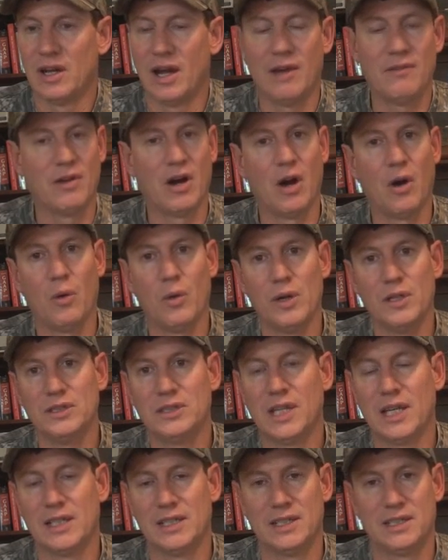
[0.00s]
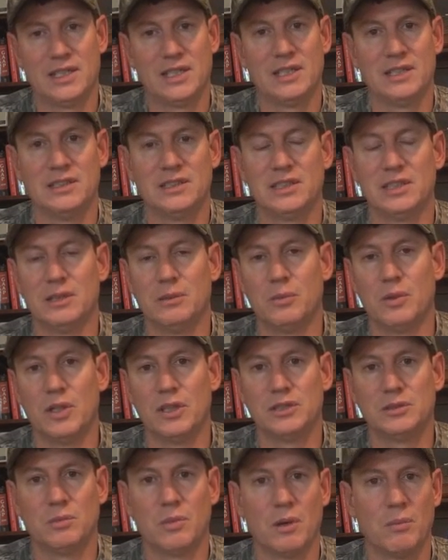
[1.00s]
I've always had the tendency to
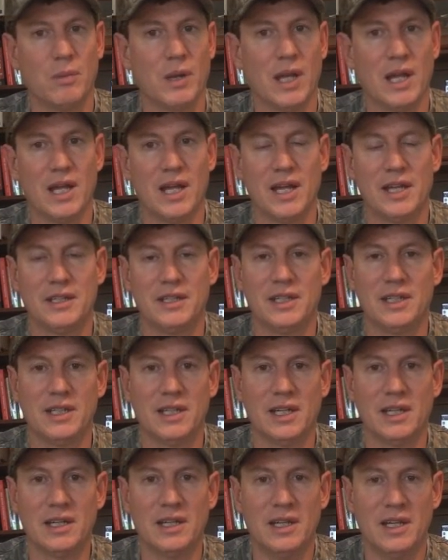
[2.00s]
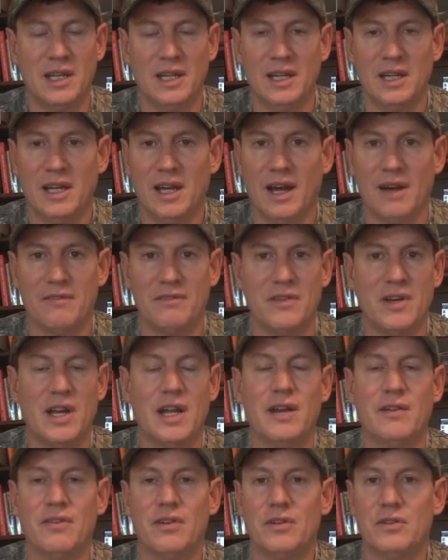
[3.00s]
brush my blind in. I've
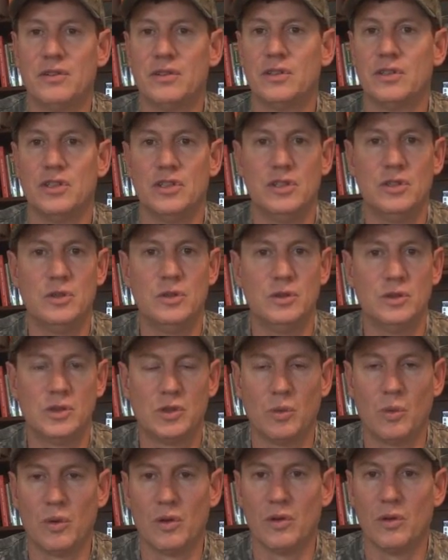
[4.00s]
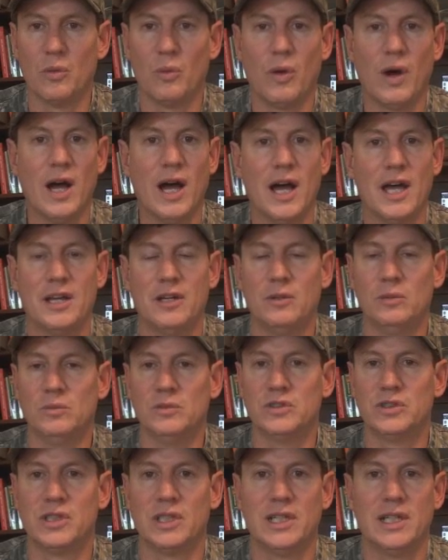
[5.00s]
never used one of the wide
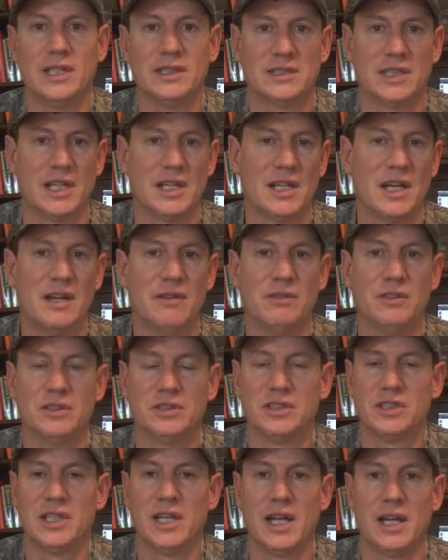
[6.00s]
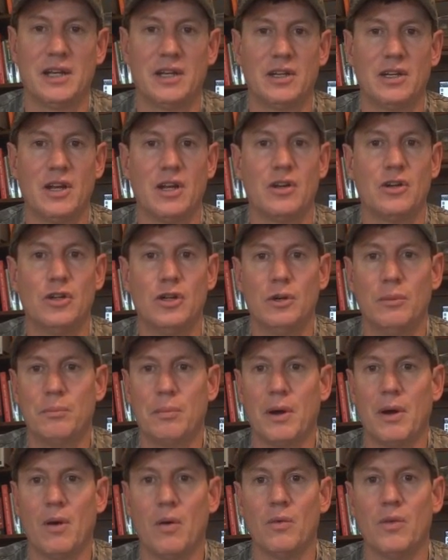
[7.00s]
open sets. I never set
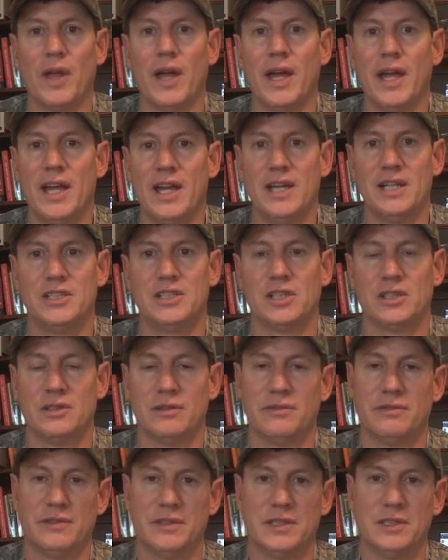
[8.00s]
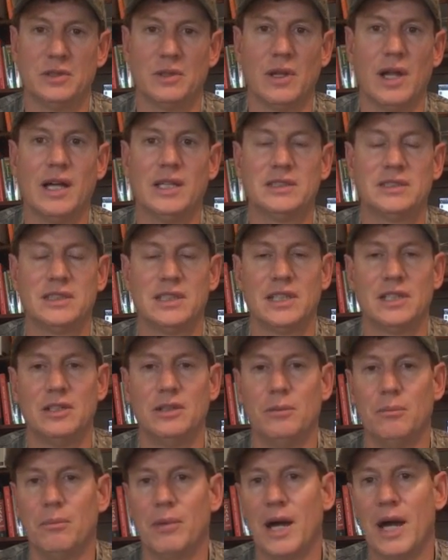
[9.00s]
up on the edge of the field. I set
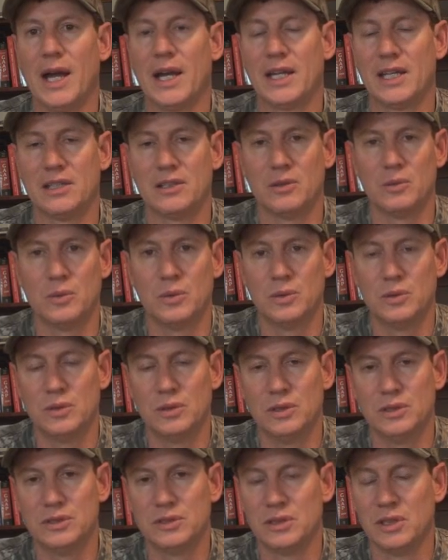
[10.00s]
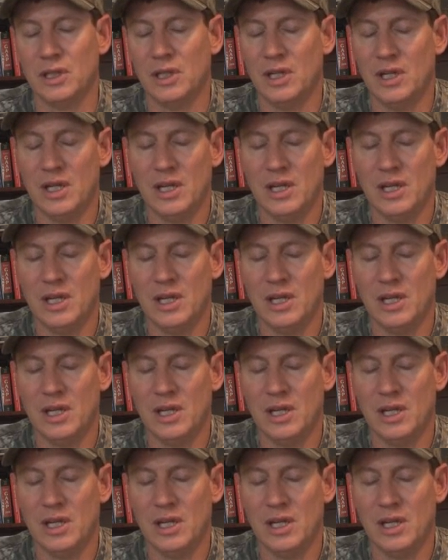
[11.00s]
up back in the woods.